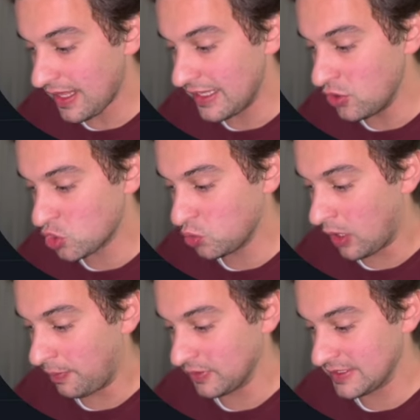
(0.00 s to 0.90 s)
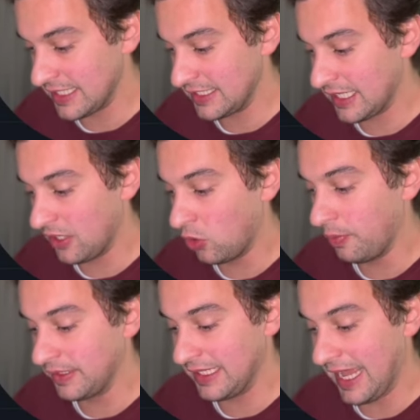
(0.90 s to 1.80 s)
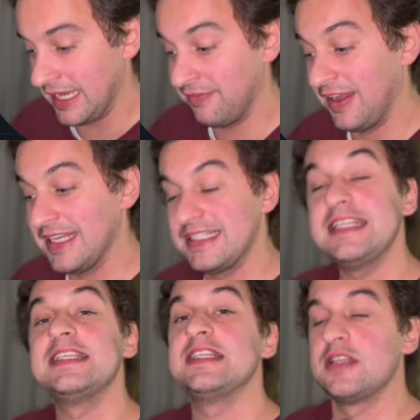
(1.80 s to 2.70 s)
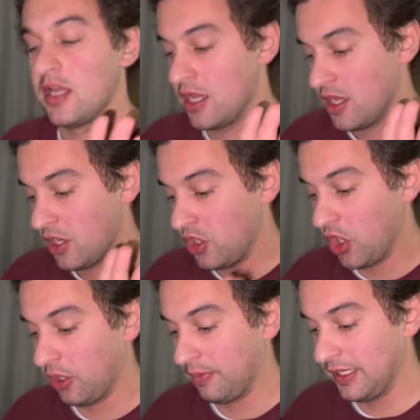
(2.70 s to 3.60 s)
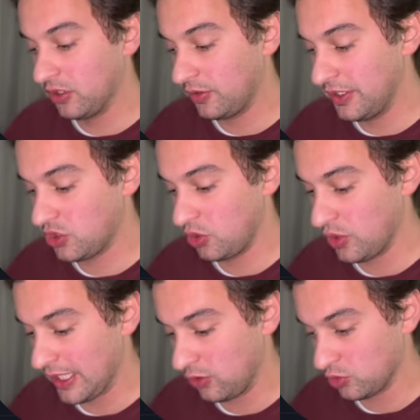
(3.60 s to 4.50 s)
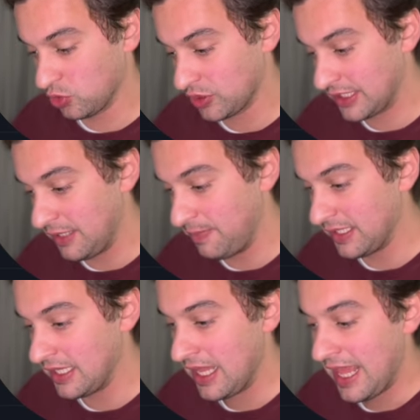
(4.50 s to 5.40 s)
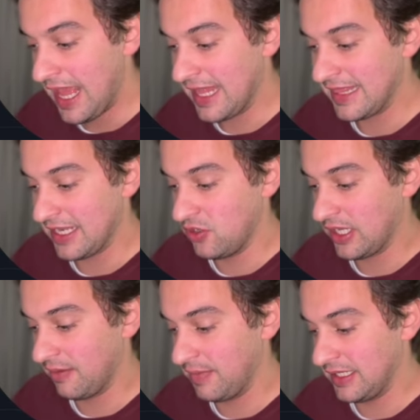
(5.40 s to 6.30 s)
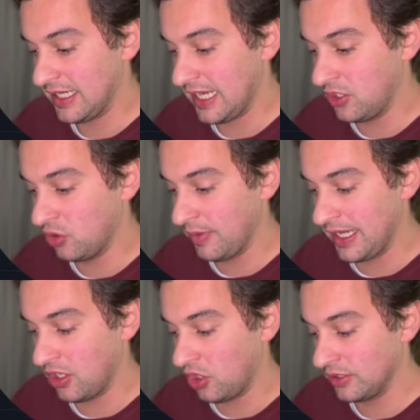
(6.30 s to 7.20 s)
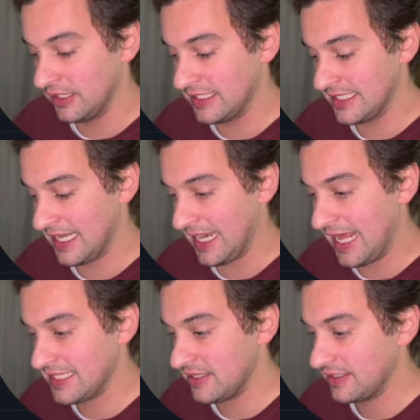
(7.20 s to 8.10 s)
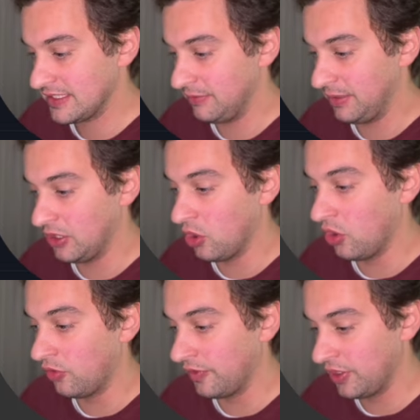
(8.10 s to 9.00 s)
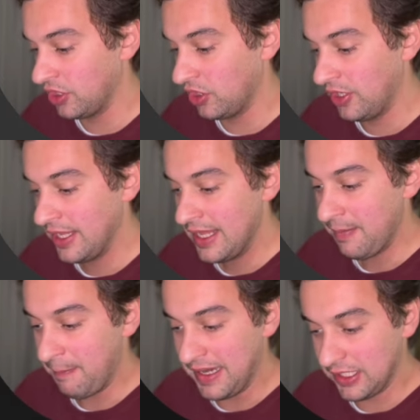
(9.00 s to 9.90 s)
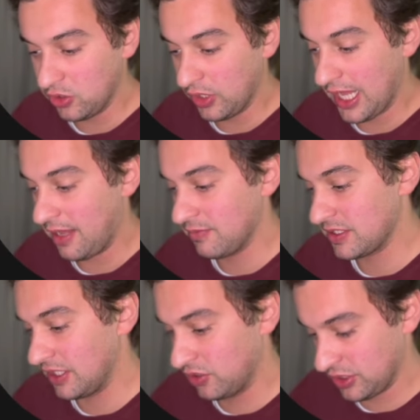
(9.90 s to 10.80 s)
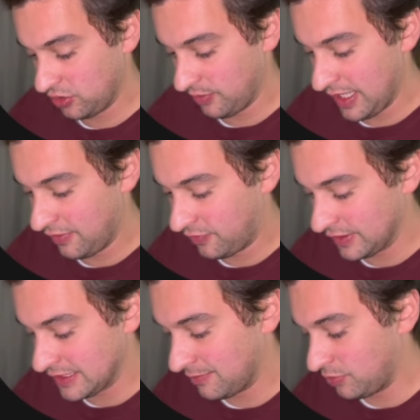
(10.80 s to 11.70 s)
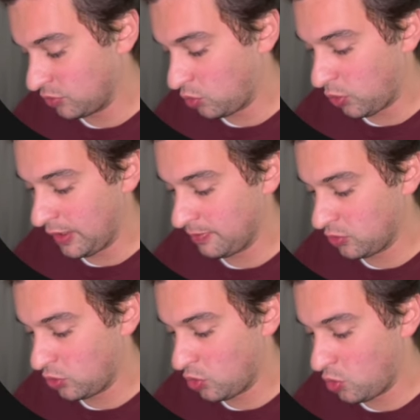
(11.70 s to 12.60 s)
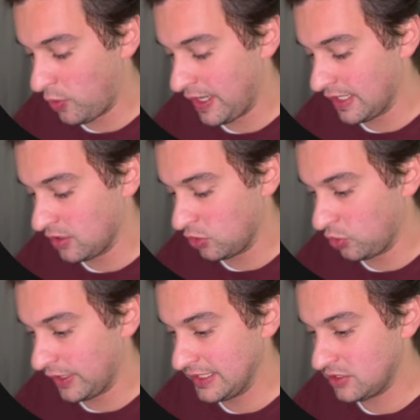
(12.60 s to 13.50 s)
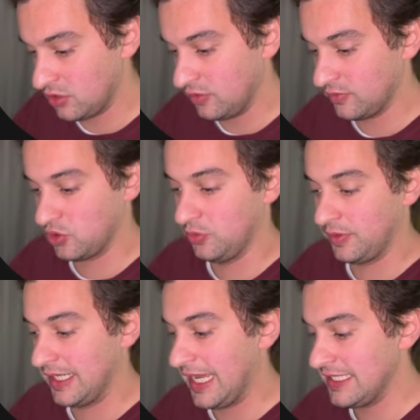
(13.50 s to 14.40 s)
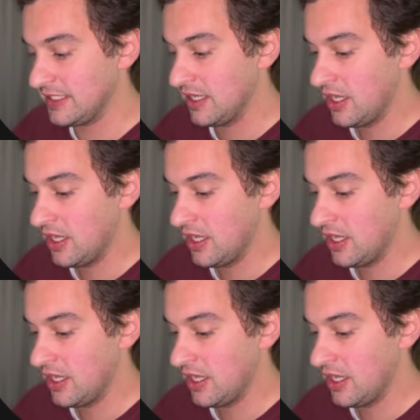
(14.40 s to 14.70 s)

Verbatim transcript: You swap on Zeta, open the Eddy Finance. This is not obligatory, so you can also skip it. And then you can mint a domain on the ZNS. Simply go over here, mint a domain, search a domain, for example, crypto with Lorenzo. Super nice.